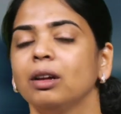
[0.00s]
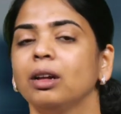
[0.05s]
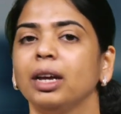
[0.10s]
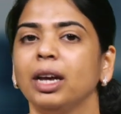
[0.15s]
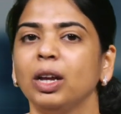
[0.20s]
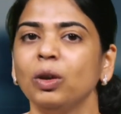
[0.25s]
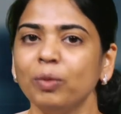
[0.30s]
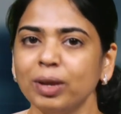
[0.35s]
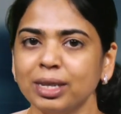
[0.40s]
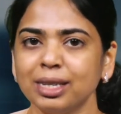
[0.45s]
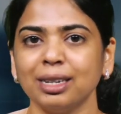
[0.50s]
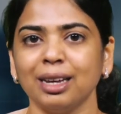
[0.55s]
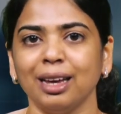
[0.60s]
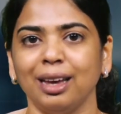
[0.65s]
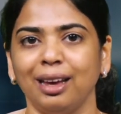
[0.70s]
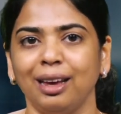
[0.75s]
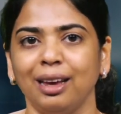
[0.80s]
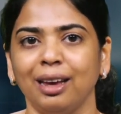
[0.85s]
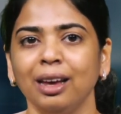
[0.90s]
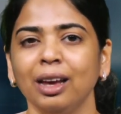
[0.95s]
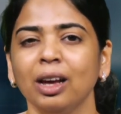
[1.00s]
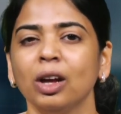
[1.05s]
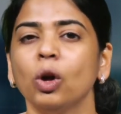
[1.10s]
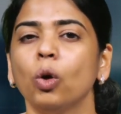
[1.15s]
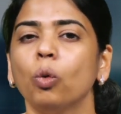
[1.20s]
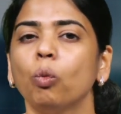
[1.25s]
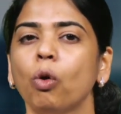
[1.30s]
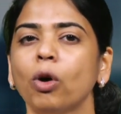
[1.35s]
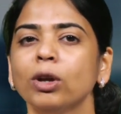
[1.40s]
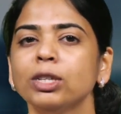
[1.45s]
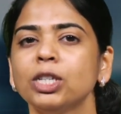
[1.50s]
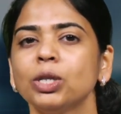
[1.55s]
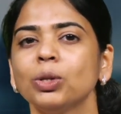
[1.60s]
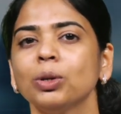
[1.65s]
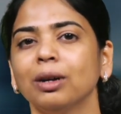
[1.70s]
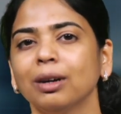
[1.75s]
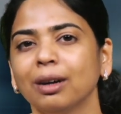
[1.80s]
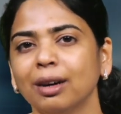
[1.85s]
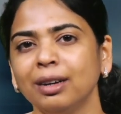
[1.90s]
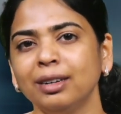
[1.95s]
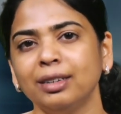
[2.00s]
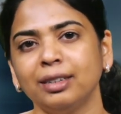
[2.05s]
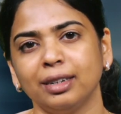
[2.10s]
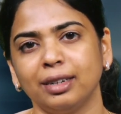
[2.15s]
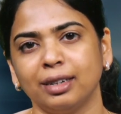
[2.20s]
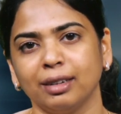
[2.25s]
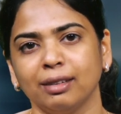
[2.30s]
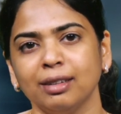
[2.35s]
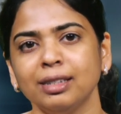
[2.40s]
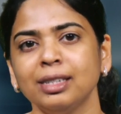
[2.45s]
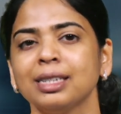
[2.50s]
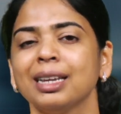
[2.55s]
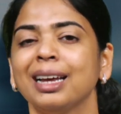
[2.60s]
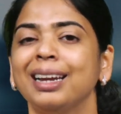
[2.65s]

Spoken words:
Investor A wants to earn returns